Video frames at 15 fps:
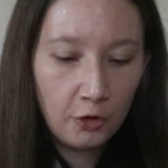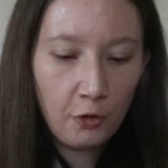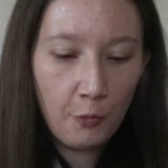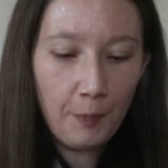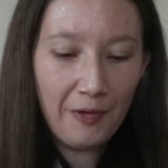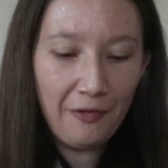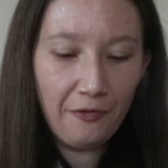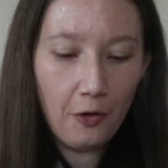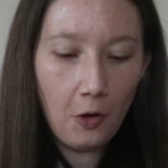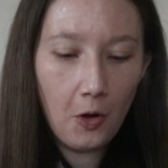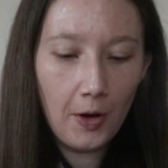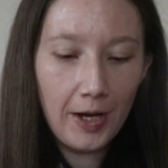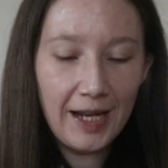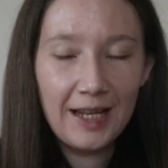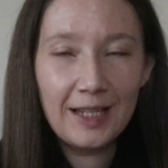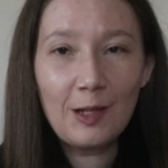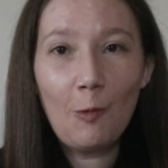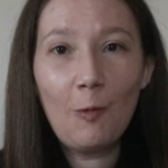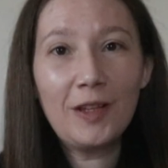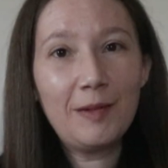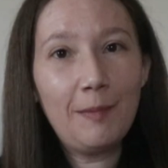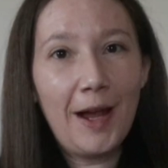Number four is
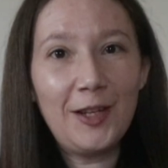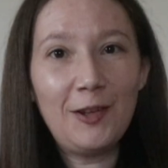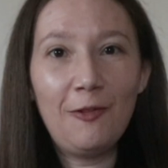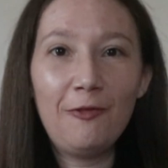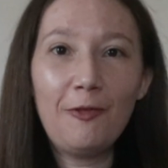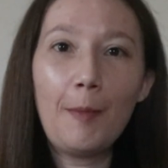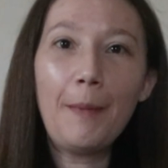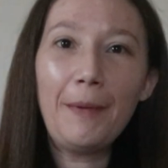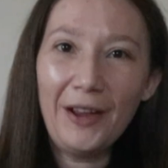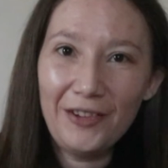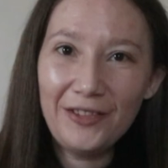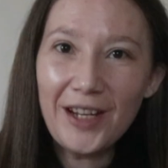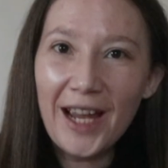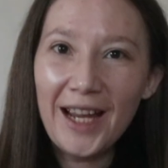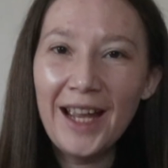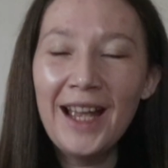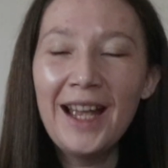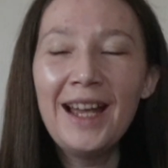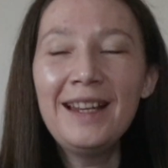What Am I Doing For My Birthday?